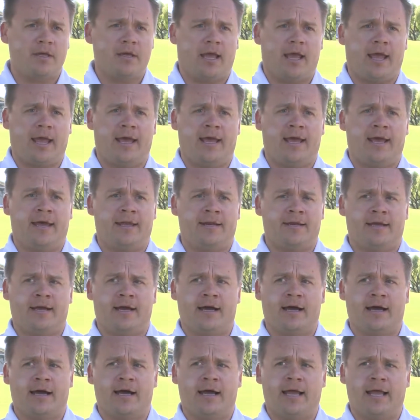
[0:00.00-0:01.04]
and
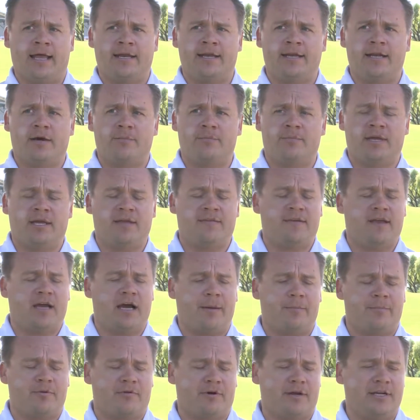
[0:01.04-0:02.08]
ended up being the
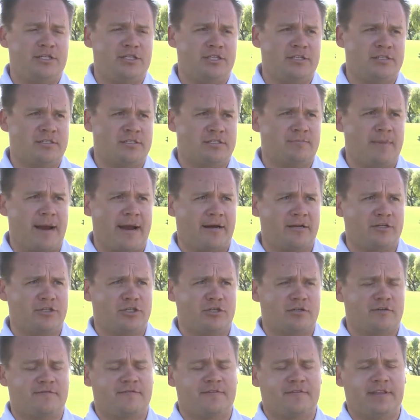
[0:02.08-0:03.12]
operations
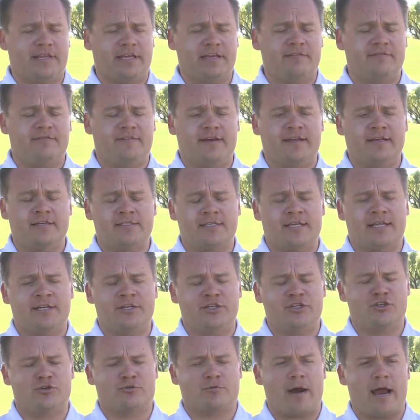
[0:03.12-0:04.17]
manager for the event
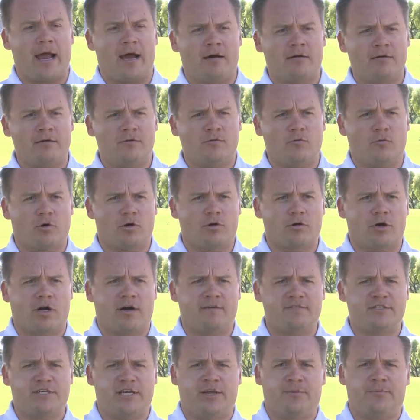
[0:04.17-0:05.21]
in Doral, World
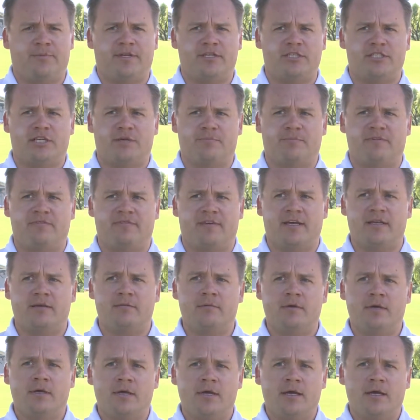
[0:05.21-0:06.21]
Golf Championship event.